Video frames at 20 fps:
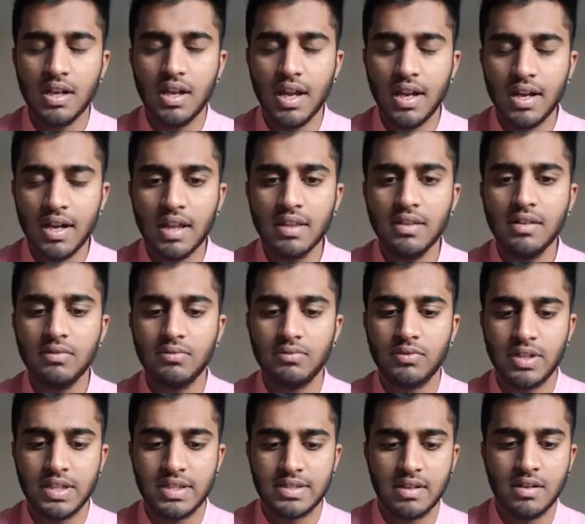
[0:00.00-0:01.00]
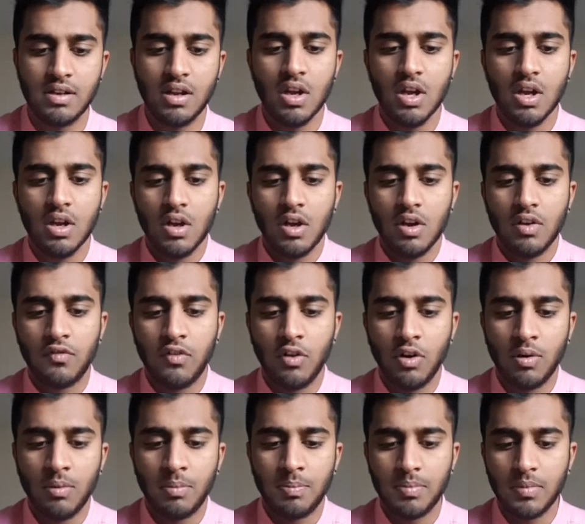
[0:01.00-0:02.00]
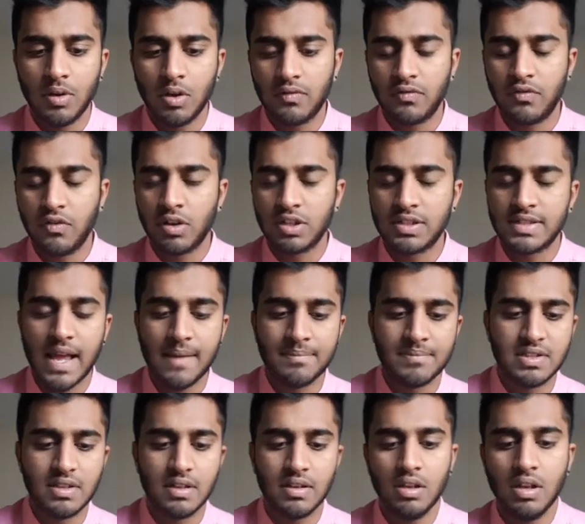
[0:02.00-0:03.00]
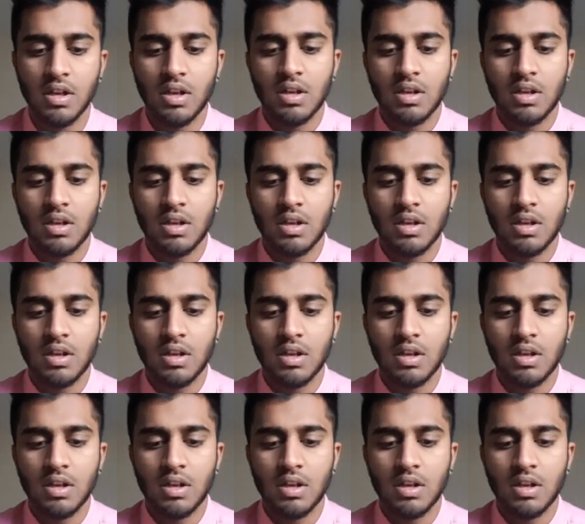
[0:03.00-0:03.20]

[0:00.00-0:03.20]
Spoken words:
Another reason for Samsung